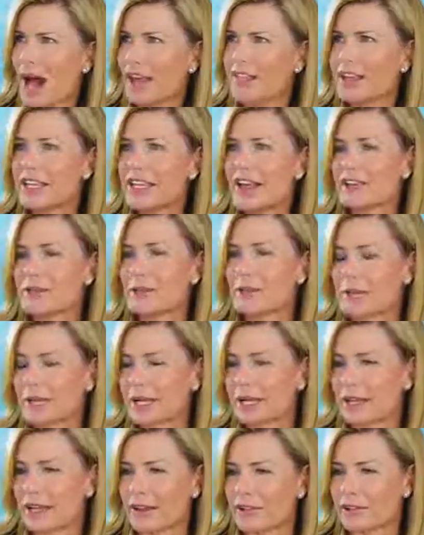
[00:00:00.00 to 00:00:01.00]
I think you have to be
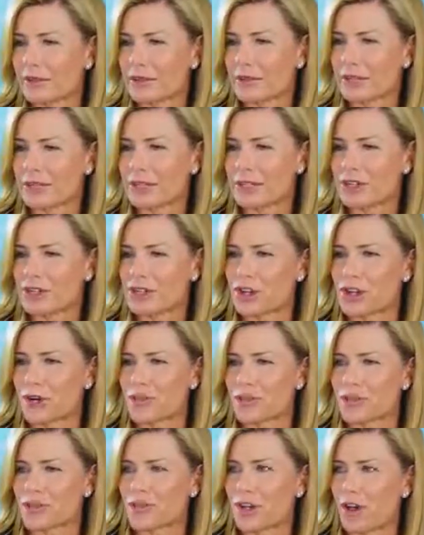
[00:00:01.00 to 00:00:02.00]
really careful in
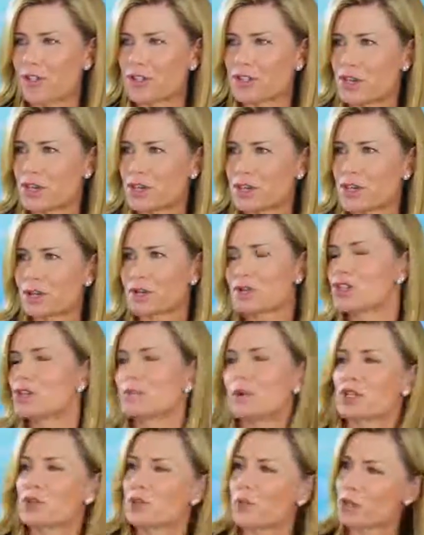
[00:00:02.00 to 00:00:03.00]
terms of overdosing on too
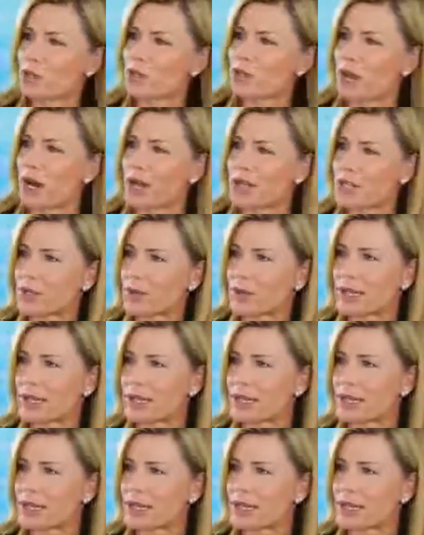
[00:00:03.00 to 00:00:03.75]
much moisturiser and